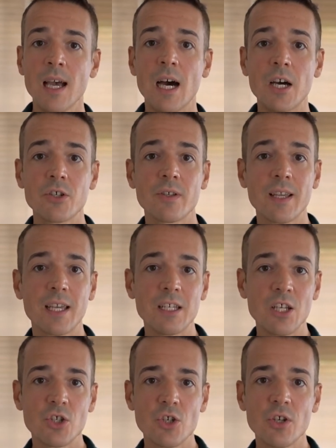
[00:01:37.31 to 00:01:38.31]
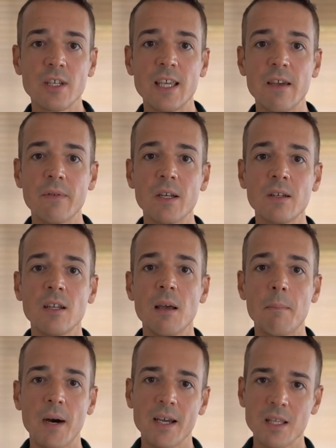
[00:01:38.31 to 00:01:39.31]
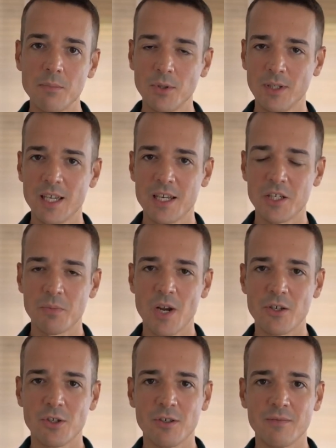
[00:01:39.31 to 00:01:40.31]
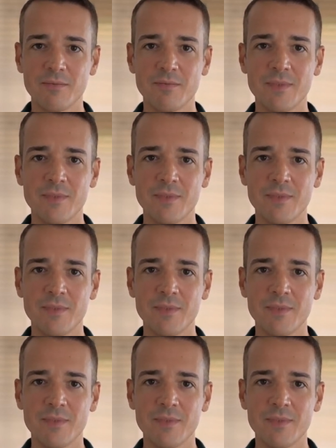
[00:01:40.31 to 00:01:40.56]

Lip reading: under the condition given by the Boolean expression.